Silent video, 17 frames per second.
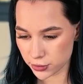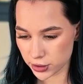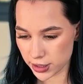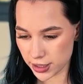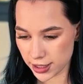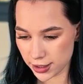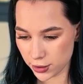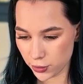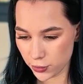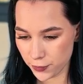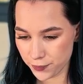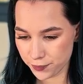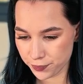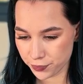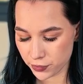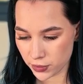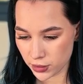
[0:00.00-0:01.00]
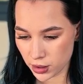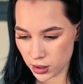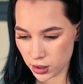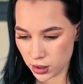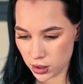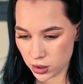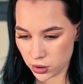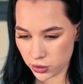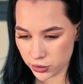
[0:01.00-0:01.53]
for now.
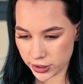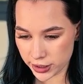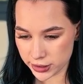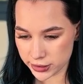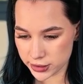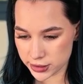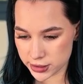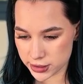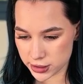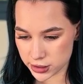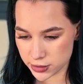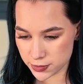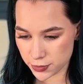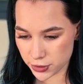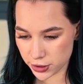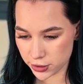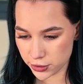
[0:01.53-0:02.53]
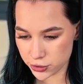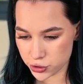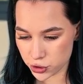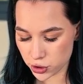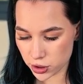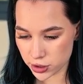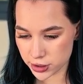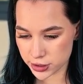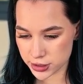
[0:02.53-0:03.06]
Okay, this is pretty good
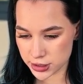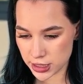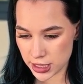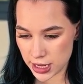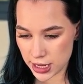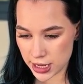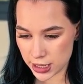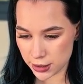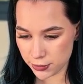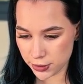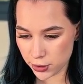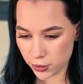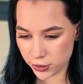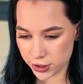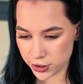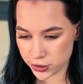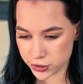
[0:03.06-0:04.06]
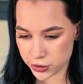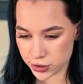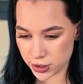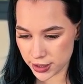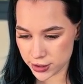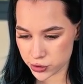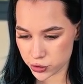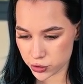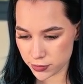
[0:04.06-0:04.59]
chart. And we go here to the
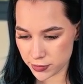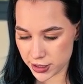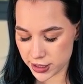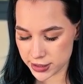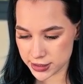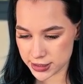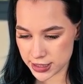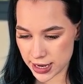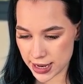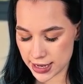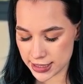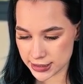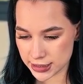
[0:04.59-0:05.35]
instruments and